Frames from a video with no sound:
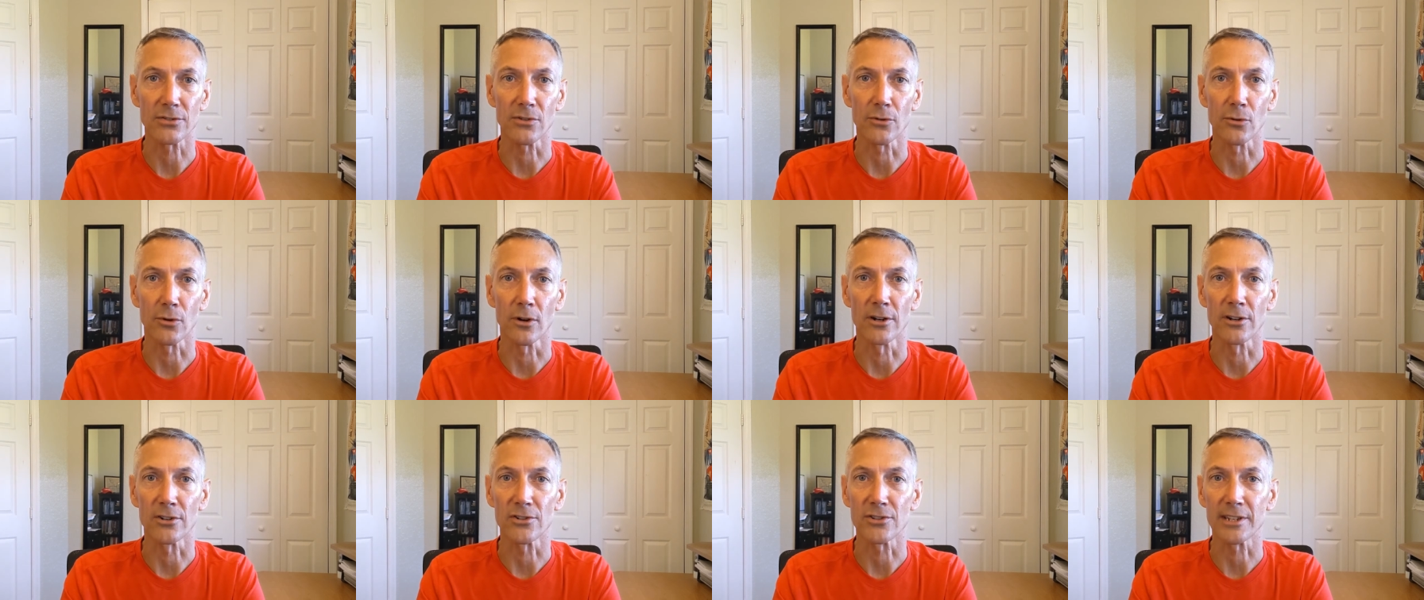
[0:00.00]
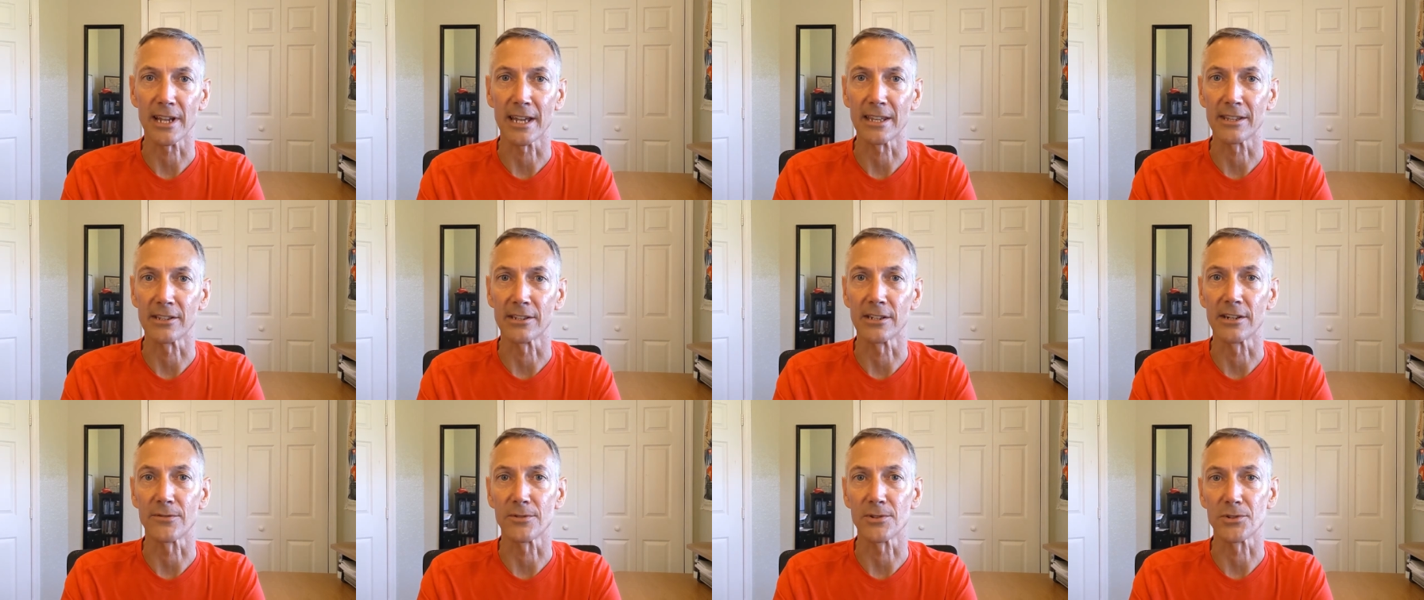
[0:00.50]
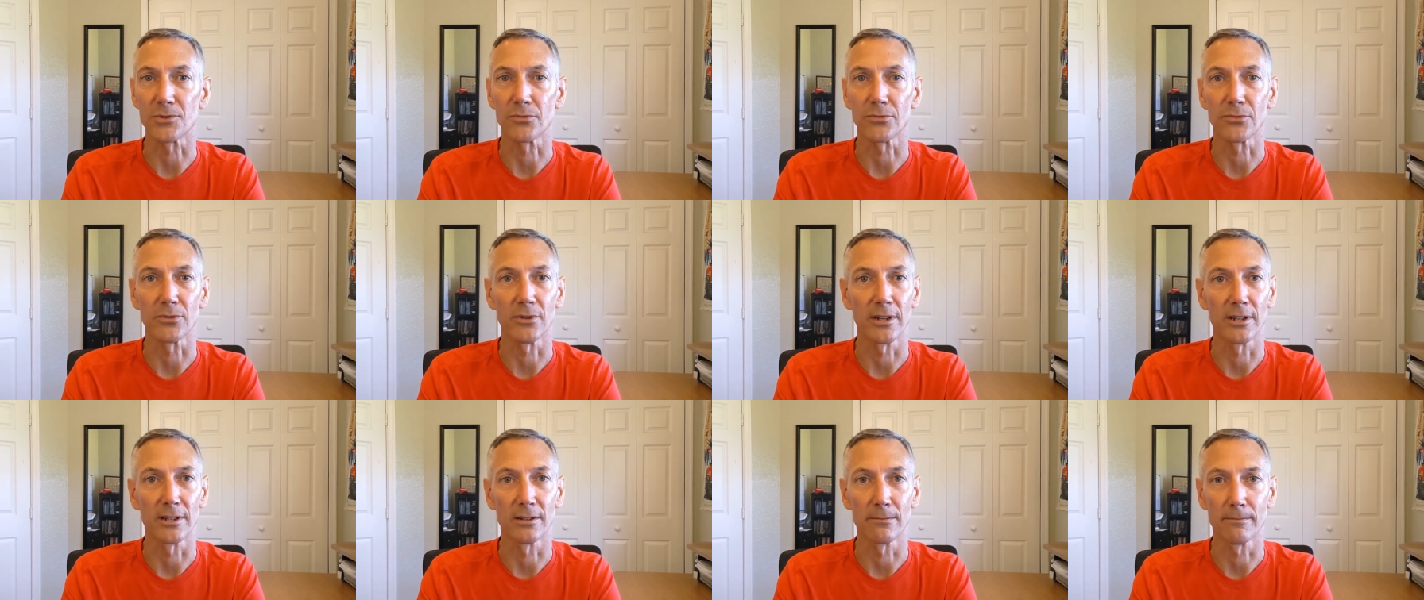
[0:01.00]
or understand the difference
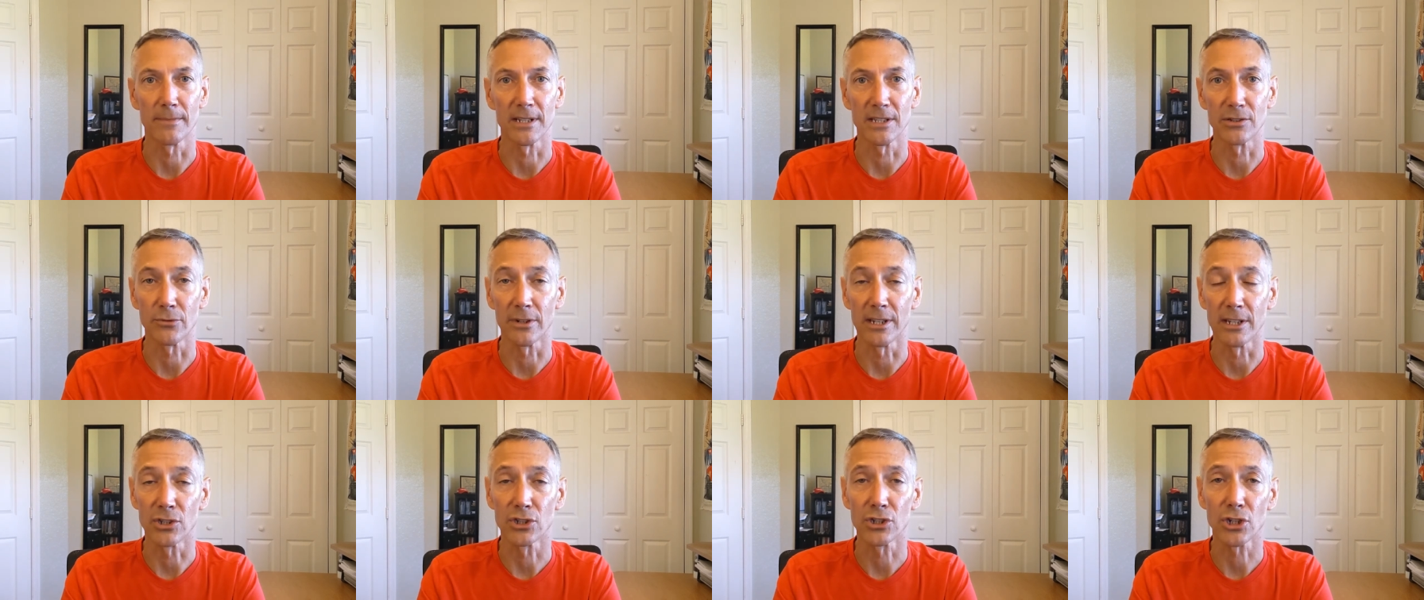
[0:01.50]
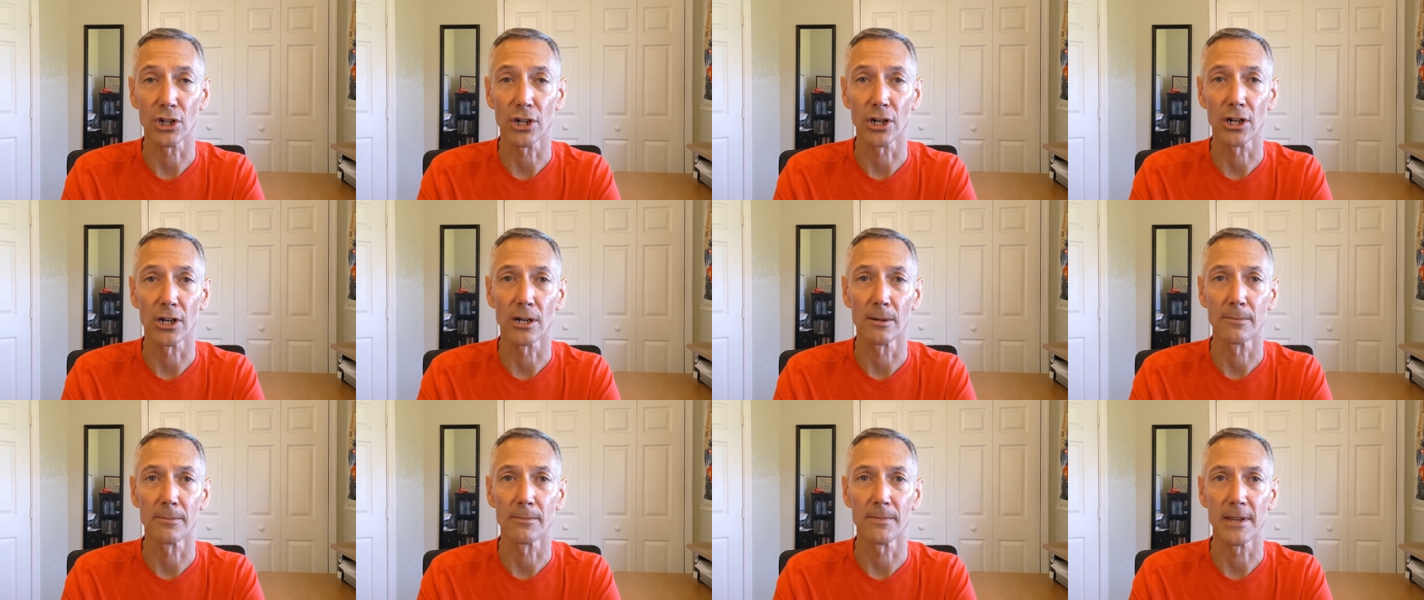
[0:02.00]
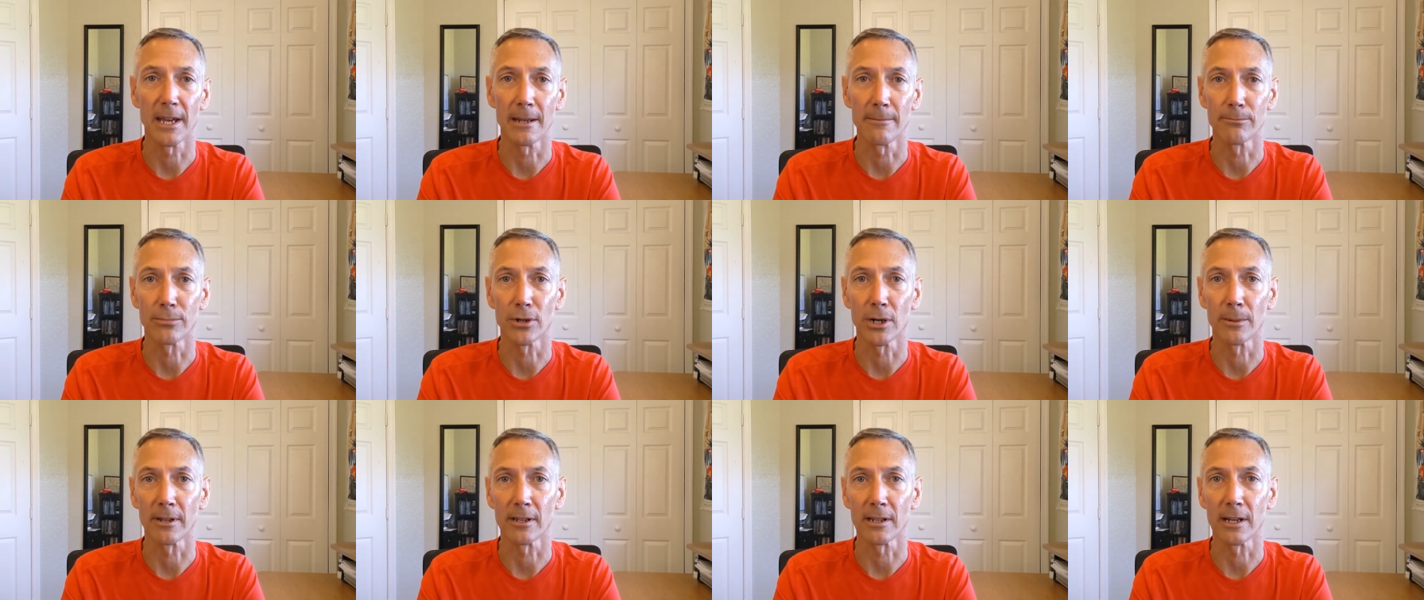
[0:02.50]
between term and
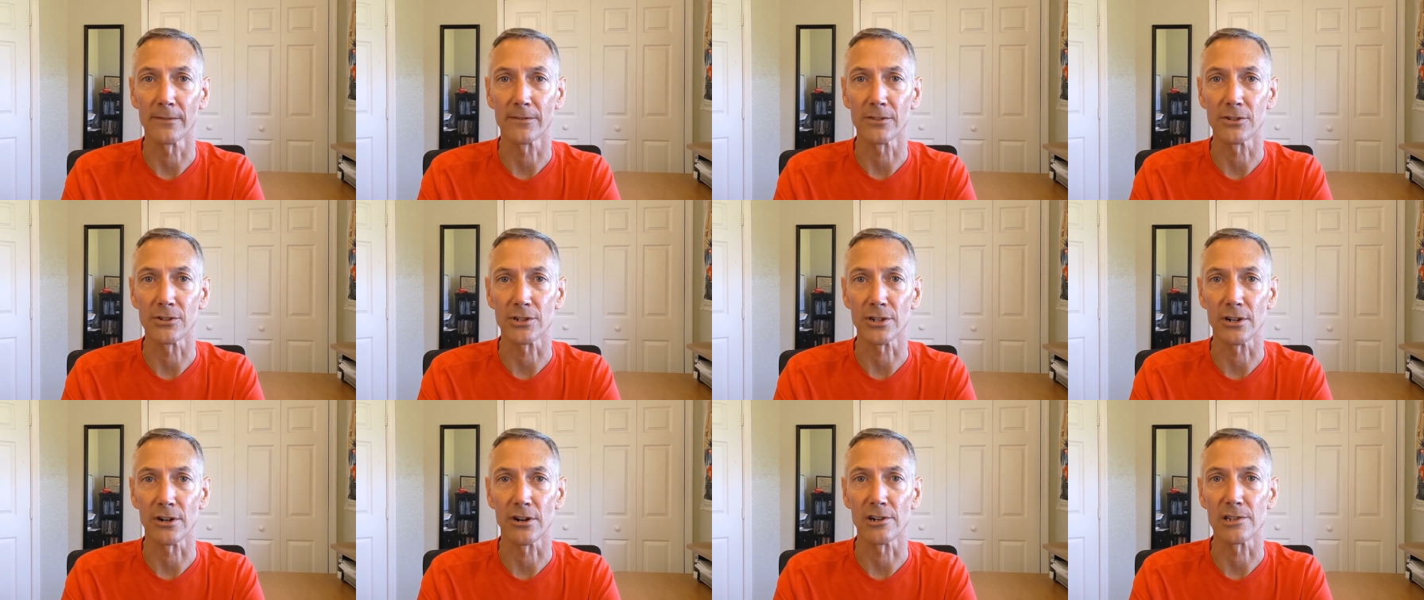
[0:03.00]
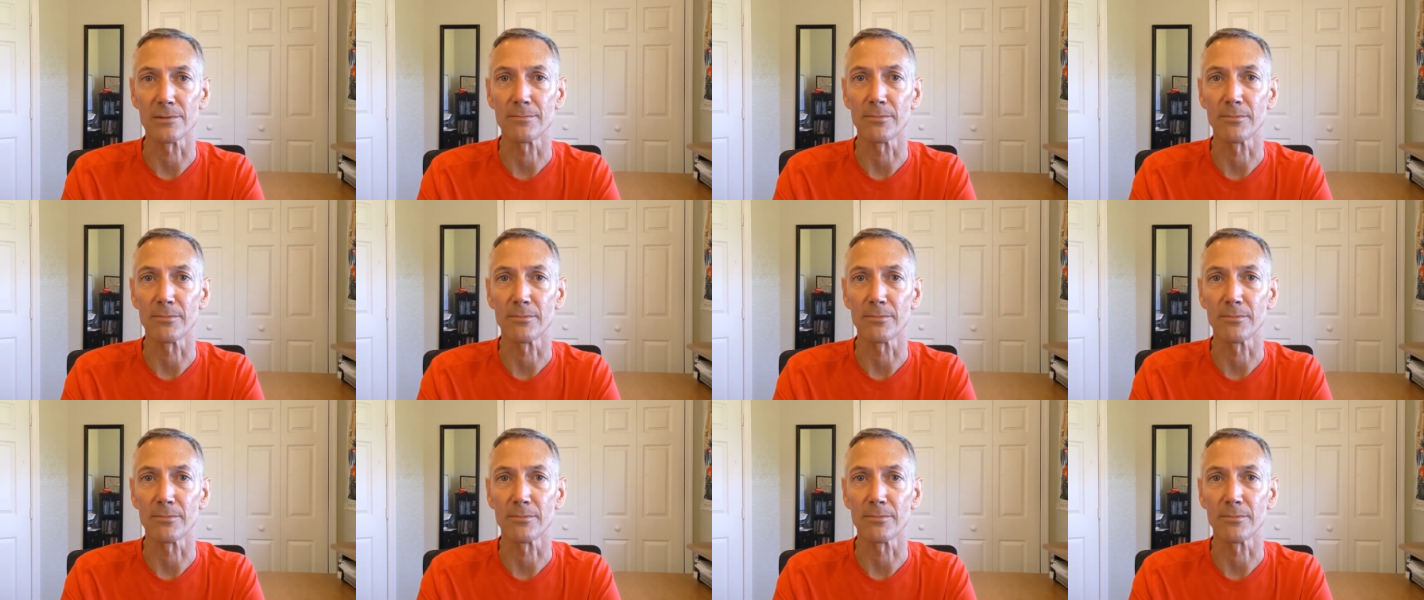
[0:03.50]
permanent life insurance,